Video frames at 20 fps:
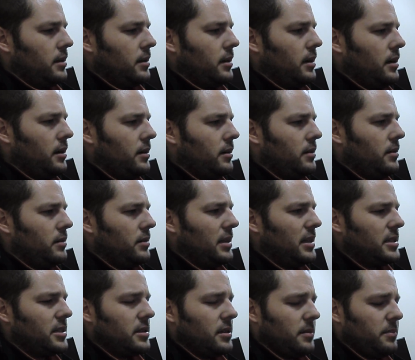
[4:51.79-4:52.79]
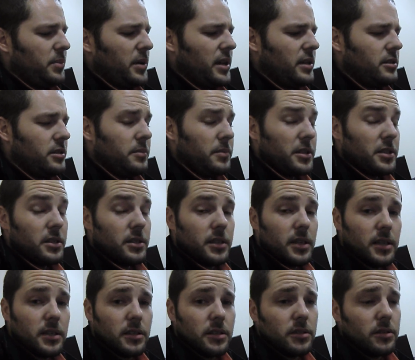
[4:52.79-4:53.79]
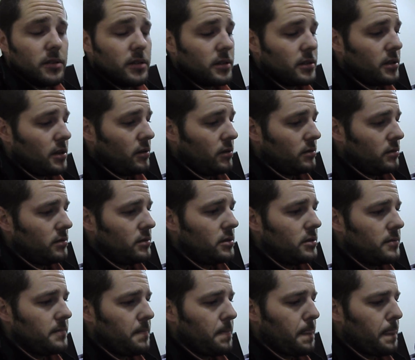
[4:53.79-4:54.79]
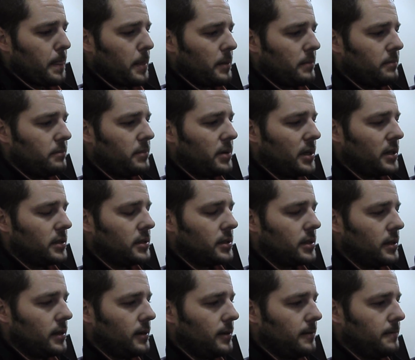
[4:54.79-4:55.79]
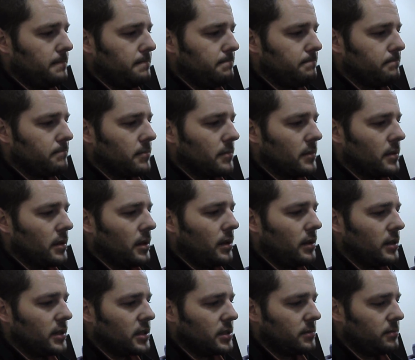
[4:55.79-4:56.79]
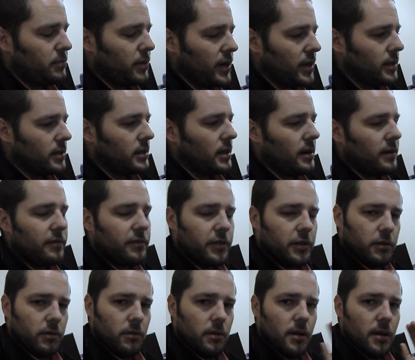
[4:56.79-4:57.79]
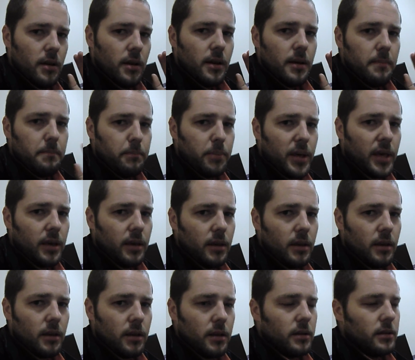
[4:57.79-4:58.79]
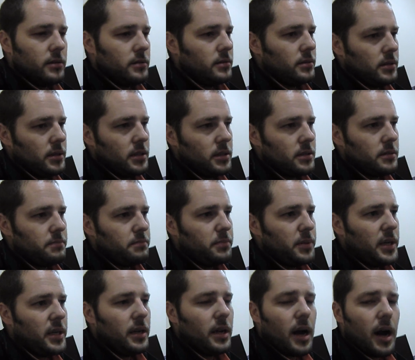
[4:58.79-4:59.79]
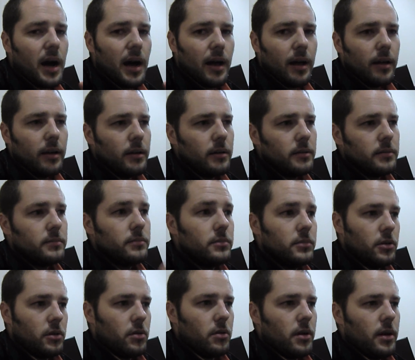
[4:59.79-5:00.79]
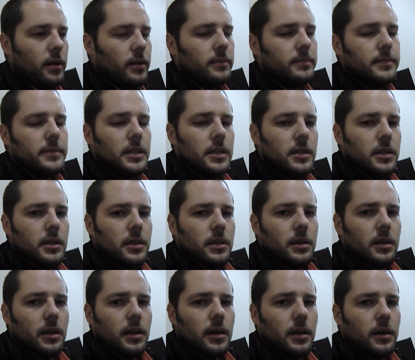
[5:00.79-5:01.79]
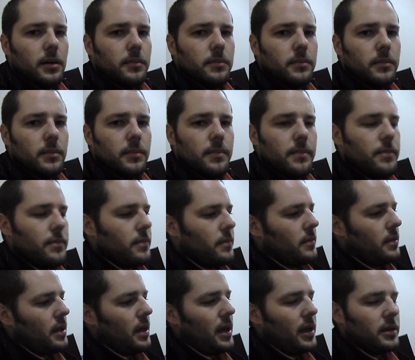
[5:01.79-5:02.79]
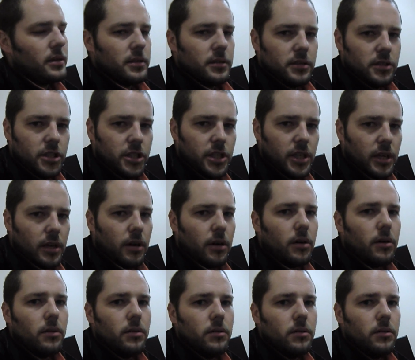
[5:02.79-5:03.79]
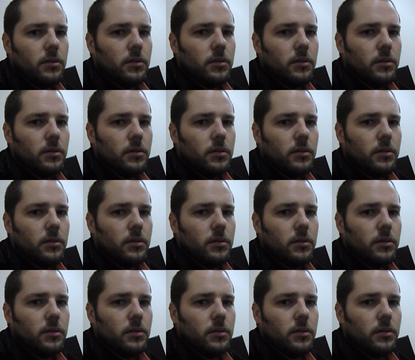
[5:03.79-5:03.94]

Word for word: Now, let's not pay too much attention to the tones, but um, I'll break it down for you. P is PI, all right? Um, and jiu,